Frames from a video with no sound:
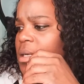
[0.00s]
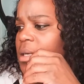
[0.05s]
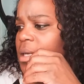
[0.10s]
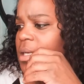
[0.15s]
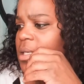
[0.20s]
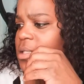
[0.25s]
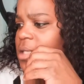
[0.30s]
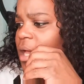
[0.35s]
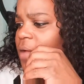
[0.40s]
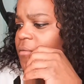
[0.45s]

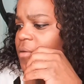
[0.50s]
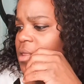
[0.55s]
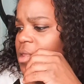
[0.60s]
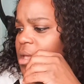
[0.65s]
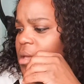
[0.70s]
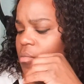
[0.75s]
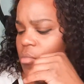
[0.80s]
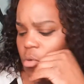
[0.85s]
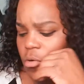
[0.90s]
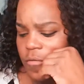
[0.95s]
is
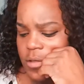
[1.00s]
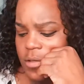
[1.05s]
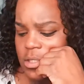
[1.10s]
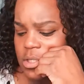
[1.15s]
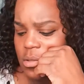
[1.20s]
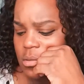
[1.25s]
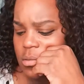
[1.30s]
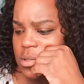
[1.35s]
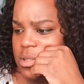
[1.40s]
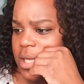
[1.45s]
everything moving
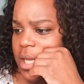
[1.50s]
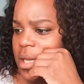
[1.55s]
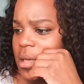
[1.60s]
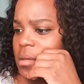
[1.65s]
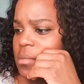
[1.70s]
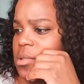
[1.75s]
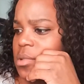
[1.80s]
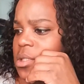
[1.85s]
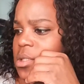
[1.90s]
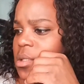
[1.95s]
so
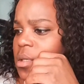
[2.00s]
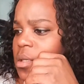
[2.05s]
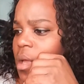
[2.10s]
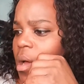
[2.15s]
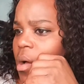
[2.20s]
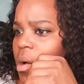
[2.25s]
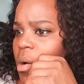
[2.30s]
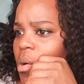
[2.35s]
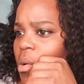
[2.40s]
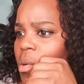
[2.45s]
damn
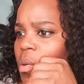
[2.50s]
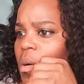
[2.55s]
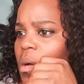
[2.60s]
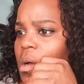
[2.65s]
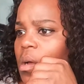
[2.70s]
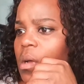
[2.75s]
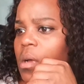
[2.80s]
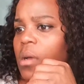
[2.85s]
slow?